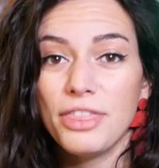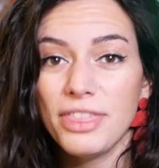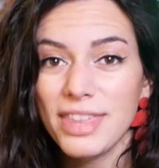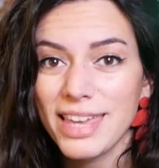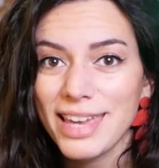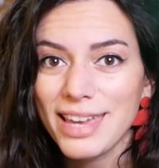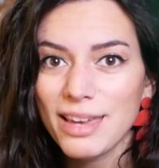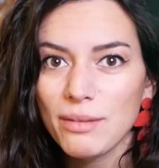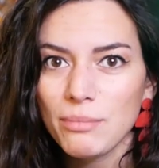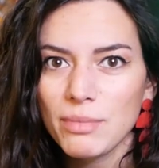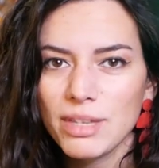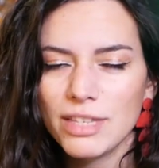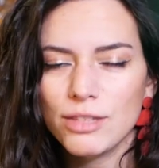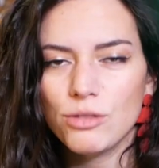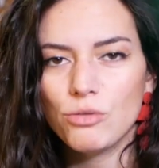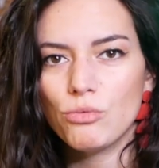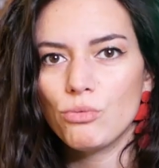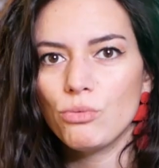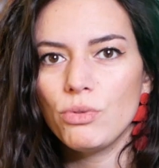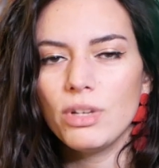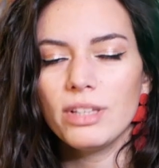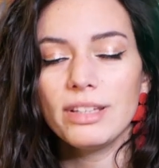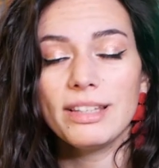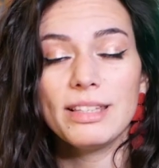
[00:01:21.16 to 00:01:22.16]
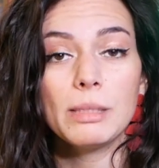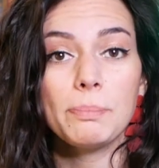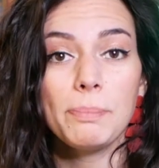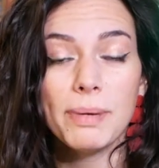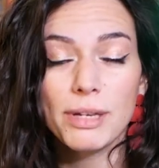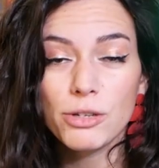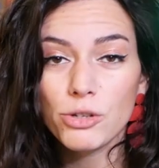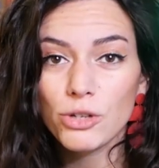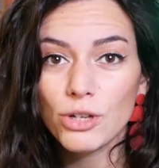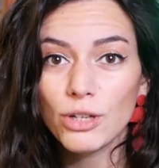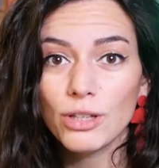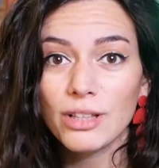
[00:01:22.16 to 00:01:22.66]
theme is really
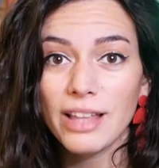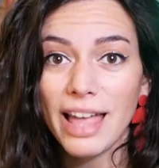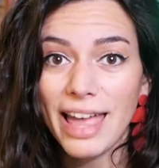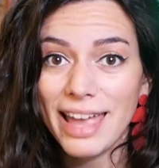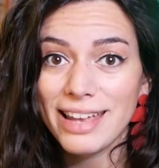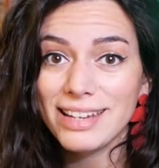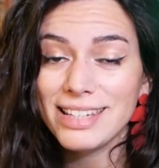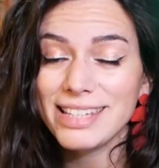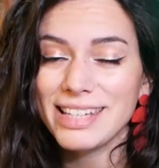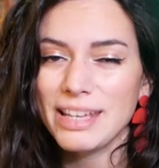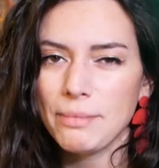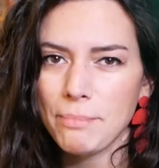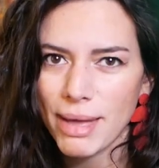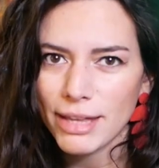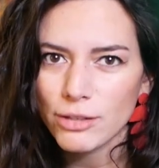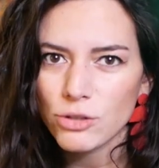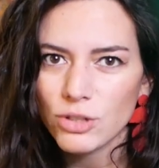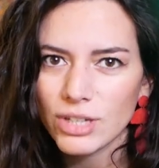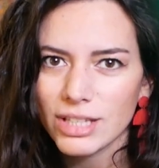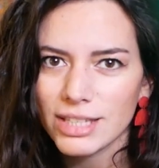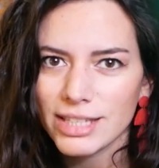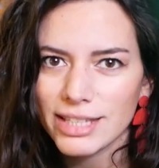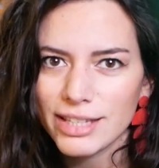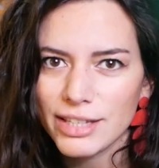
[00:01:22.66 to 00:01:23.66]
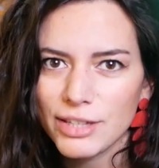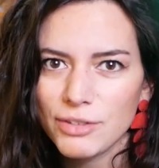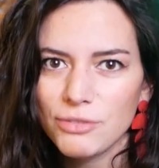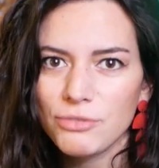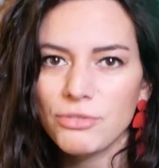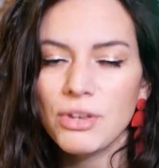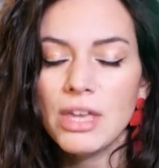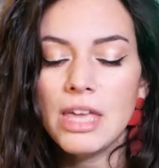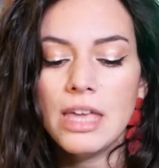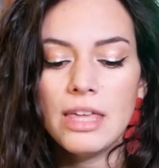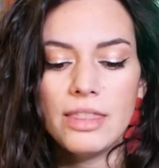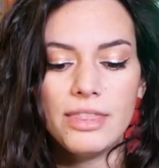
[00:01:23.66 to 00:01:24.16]
special and
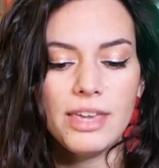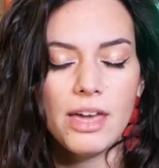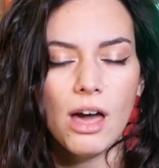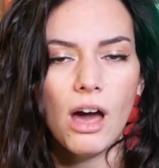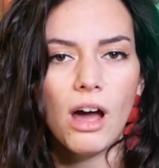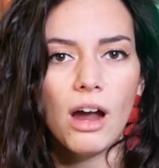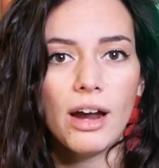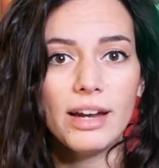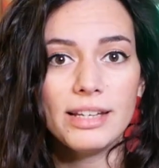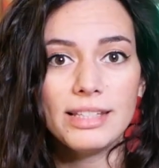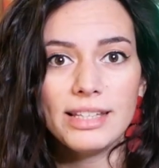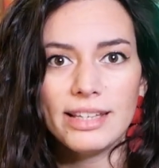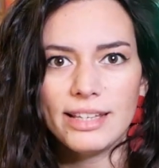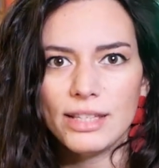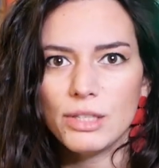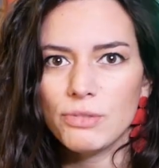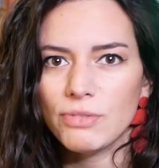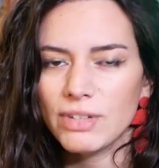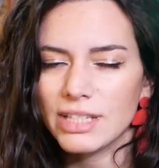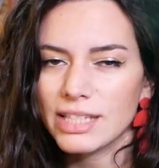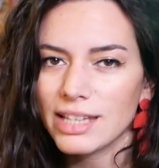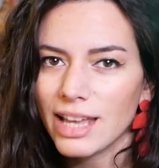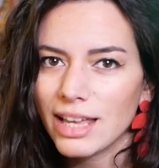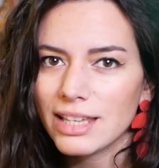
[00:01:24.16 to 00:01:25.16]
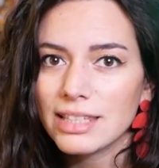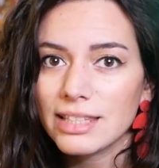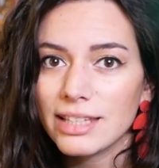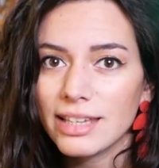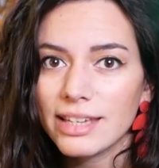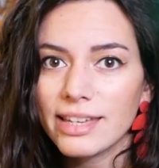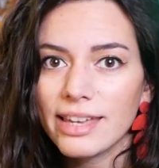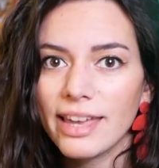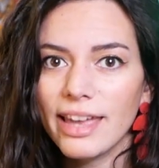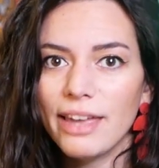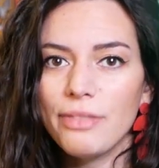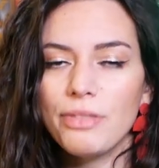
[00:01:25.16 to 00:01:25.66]
imaginative, the art is
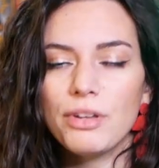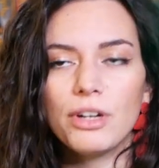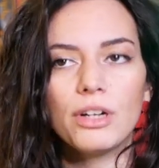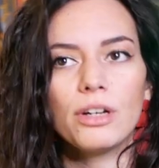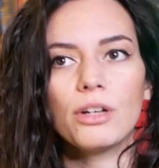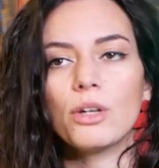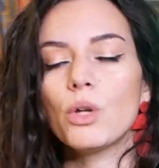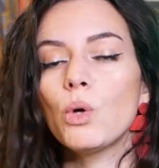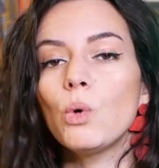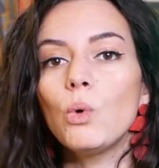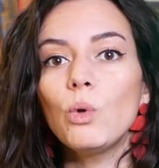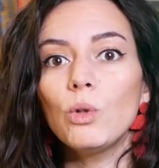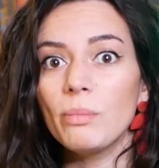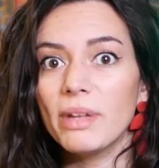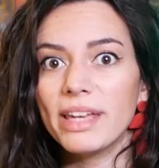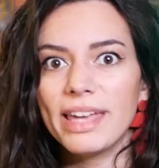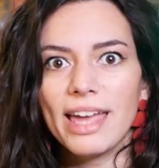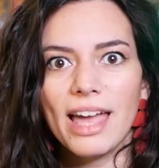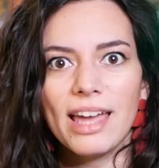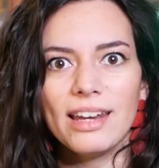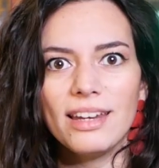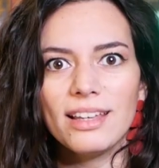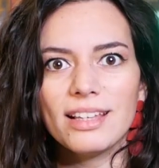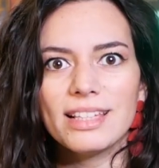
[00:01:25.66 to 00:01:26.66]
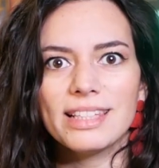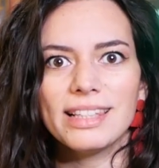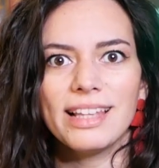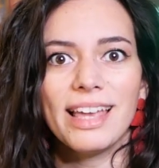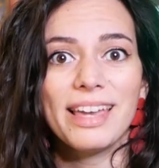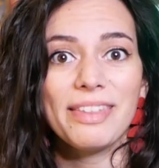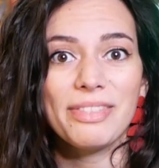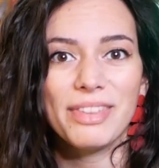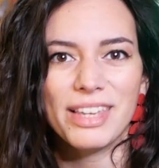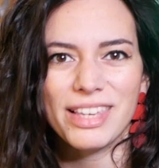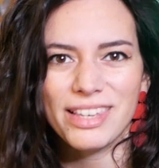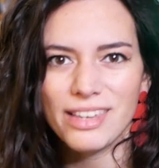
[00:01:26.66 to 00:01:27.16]
fantastic, and there are cool mechanics
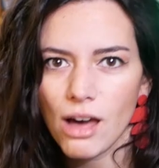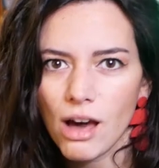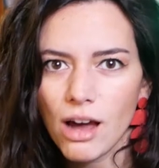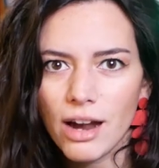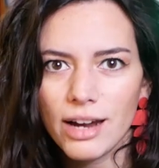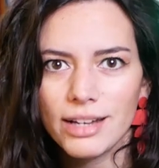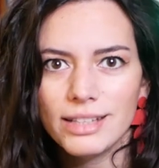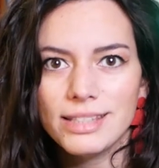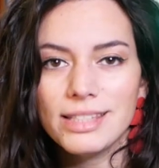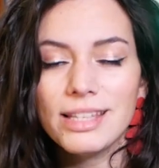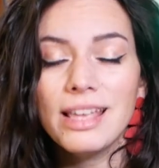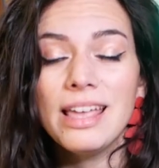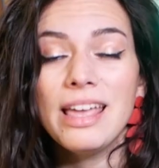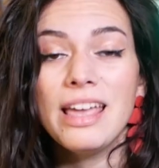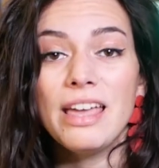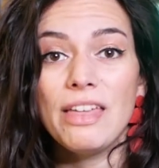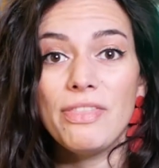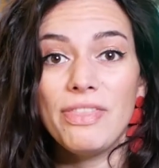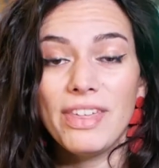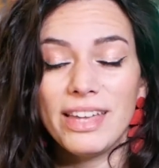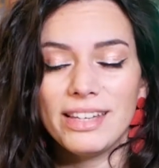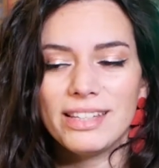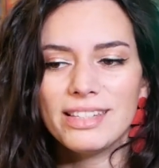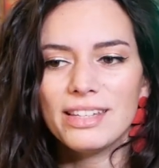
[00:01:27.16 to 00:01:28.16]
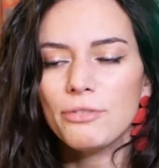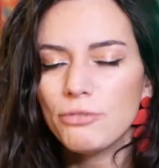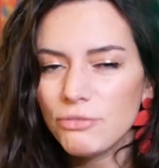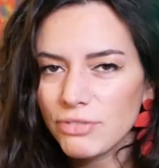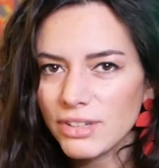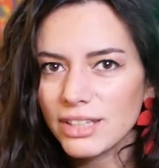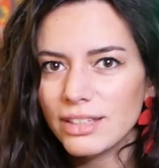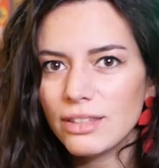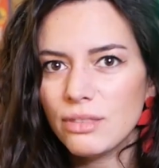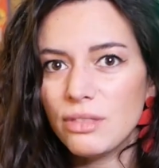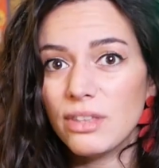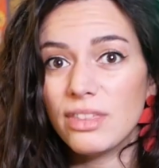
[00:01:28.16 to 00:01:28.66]
like the yard that
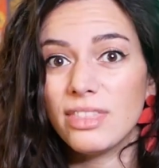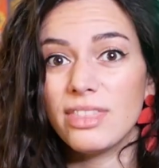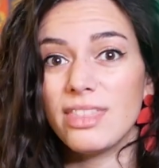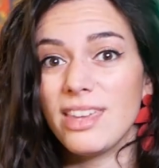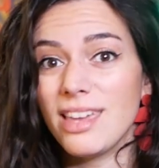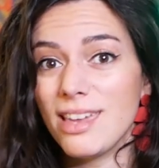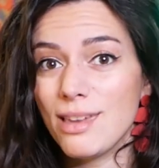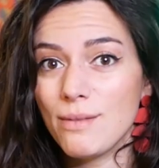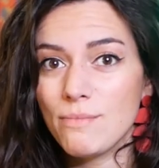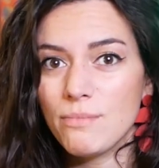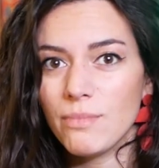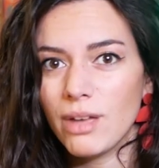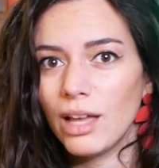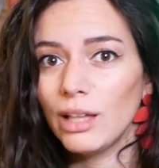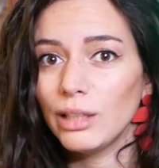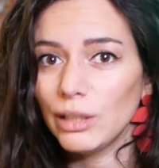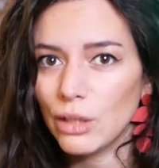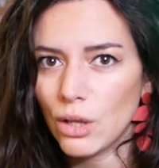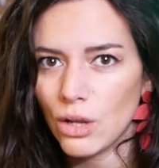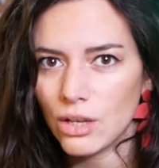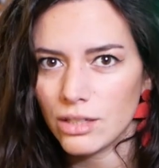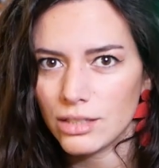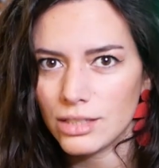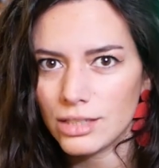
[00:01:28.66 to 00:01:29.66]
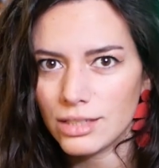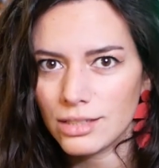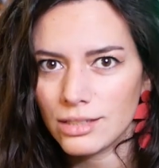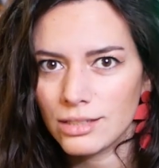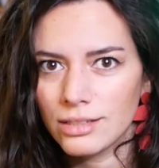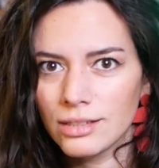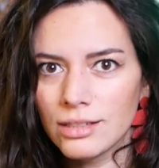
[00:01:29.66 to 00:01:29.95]
fit the theme a lot.